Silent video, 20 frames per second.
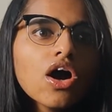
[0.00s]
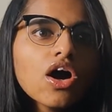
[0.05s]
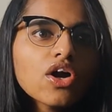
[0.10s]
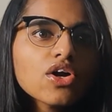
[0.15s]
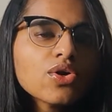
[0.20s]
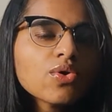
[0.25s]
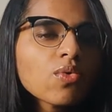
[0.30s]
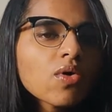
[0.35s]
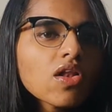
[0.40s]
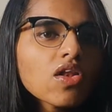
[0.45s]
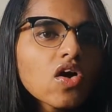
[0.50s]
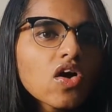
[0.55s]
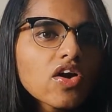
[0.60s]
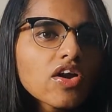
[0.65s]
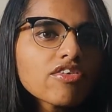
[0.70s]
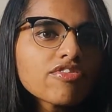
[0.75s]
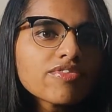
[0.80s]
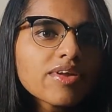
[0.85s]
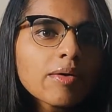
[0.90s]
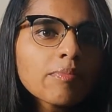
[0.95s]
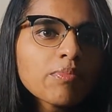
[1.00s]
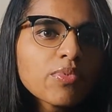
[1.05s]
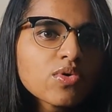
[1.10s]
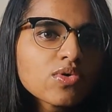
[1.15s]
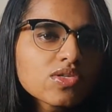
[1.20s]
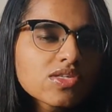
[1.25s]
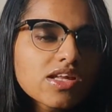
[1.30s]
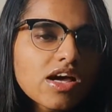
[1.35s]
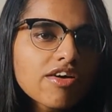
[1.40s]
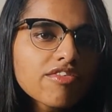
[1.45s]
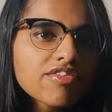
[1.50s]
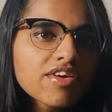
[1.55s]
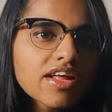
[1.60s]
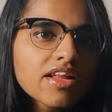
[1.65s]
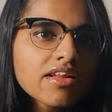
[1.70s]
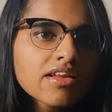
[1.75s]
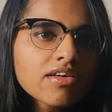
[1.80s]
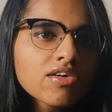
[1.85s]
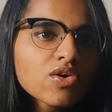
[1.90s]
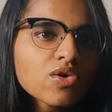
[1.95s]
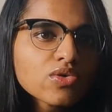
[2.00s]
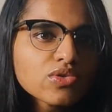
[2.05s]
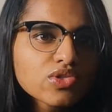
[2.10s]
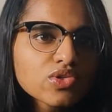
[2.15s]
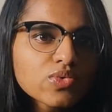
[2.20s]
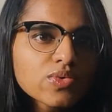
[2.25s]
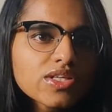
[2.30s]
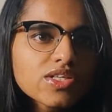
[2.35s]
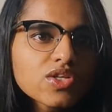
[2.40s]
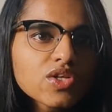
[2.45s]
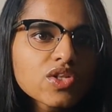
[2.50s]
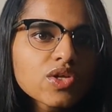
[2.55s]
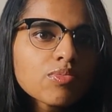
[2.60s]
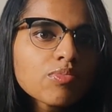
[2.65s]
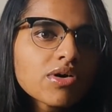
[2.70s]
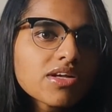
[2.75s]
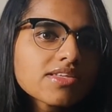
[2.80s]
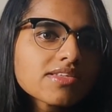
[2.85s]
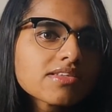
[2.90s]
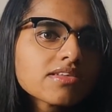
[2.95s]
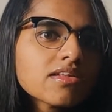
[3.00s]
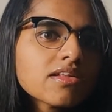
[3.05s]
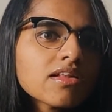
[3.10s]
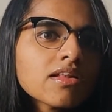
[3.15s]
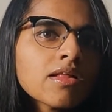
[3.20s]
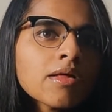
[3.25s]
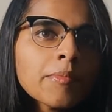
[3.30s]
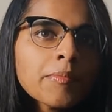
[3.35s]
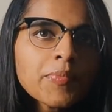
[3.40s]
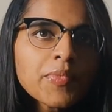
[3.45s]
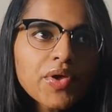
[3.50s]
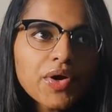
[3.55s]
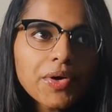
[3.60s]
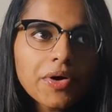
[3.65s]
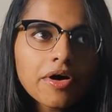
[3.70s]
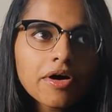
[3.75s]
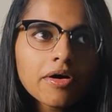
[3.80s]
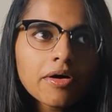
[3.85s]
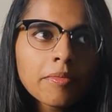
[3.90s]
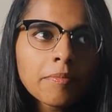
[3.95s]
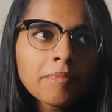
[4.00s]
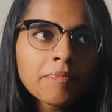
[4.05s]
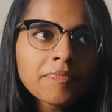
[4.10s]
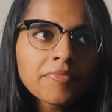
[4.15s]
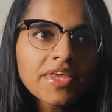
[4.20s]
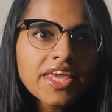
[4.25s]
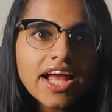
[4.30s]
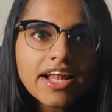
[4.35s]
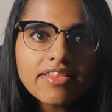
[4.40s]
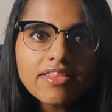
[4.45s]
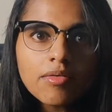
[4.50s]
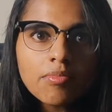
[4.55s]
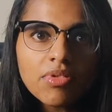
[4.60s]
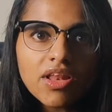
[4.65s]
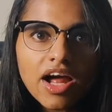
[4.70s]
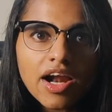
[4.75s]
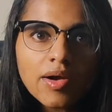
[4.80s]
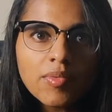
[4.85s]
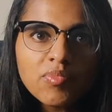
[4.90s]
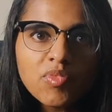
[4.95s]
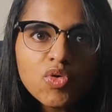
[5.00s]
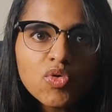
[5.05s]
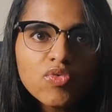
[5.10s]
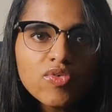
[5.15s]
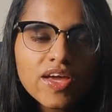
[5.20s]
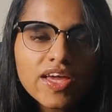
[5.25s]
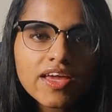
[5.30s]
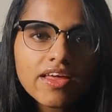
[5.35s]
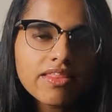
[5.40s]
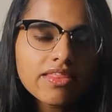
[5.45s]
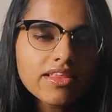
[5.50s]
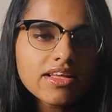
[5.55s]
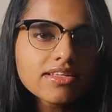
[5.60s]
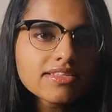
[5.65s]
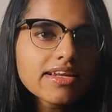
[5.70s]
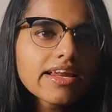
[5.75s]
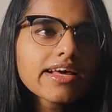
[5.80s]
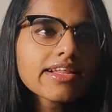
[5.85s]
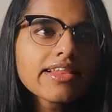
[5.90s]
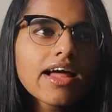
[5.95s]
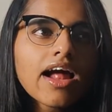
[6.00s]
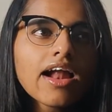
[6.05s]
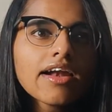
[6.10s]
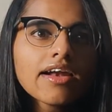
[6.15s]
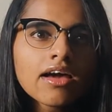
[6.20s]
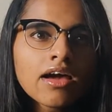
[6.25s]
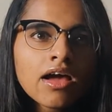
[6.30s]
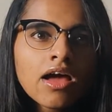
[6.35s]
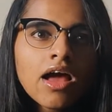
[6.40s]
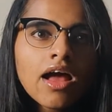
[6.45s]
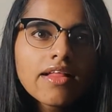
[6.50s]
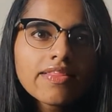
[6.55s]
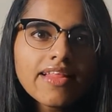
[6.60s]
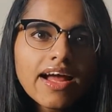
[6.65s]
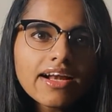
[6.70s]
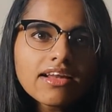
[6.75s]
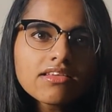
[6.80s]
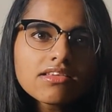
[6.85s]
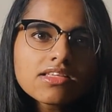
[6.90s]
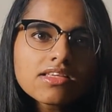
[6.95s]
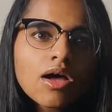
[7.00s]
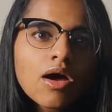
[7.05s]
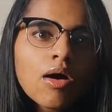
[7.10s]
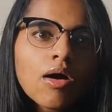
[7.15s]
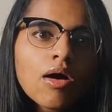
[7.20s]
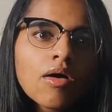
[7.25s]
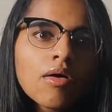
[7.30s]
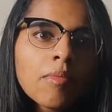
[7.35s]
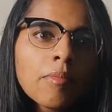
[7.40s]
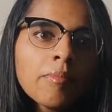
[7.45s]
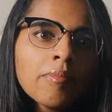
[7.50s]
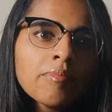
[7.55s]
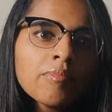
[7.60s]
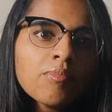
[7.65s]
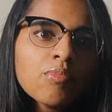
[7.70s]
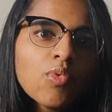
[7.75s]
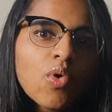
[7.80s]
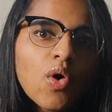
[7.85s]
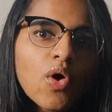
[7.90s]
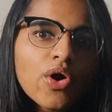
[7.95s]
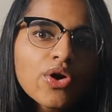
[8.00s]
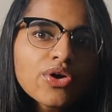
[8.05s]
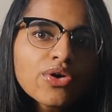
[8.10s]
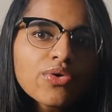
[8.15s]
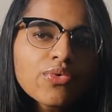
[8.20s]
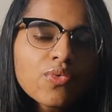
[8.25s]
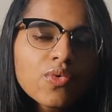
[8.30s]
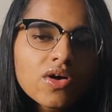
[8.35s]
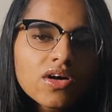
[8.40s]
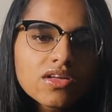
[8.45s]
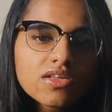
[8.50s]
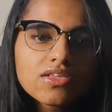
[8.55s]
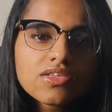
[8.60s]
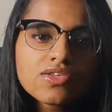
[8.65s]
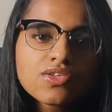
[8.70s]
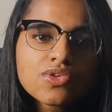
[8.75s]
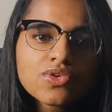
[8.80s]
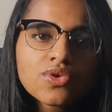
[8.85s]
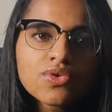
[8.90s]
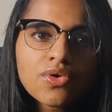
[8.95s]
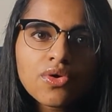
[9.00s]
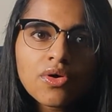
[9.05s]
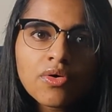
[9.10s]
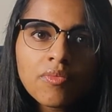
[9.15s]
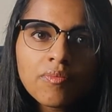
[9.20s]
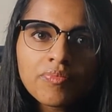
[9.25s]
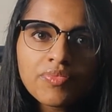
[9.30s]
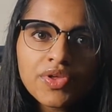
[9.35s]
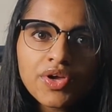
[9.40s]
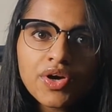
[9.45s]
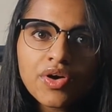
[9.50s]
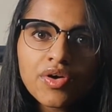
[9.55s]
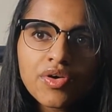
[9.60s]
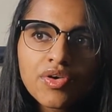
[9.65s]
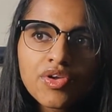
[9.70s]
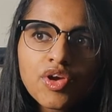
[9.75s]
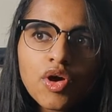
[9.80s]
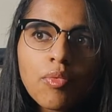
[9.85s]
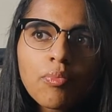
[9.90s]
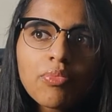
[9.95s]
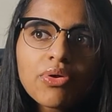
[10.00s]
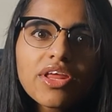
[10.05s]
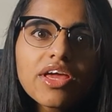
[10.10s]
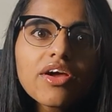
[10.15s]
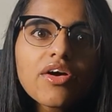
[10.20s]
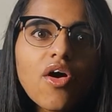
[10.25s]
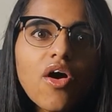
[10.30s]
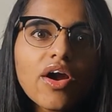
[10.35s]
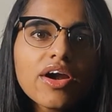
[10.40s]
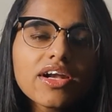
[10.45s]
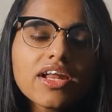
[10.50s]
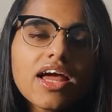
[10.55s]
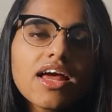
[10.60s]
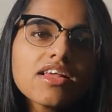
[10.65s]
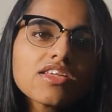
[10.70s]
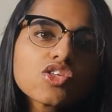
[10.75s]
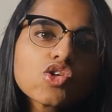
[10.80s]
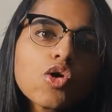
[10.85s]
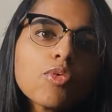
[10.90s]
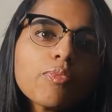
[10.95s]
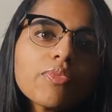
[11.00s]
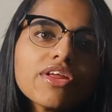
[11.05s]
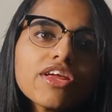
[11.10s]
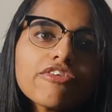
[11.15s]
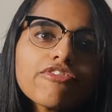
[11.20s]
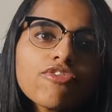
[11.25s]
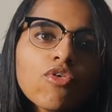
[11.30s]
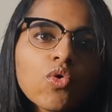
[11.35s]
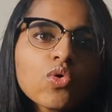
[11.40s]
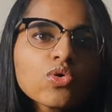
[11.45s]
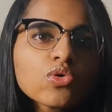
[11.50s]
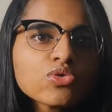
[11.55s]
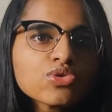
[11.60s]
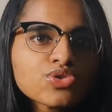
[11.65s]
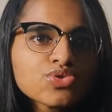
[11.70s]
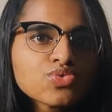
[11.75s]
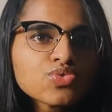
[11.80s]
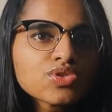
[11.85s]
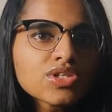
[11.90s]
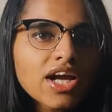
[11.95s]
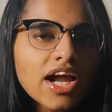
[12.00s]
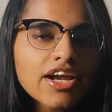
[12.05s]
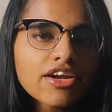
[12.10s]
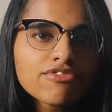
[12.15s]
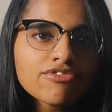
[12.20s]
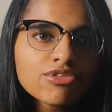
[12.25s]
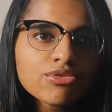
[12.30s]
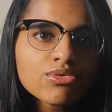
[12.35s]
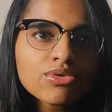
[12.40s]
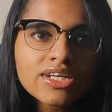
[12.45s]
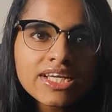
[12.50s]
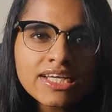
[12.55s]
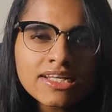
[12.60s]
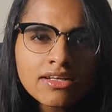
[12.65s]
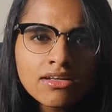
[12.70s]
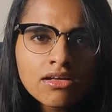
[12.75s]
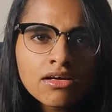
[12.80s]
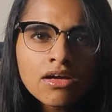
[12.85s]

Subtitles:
do a lot of tempo stuff, get a good squeeze on the muscle, get the blood moving and things like that. That is more towards, your pre-contest or pre-photo shoot kind of a routine,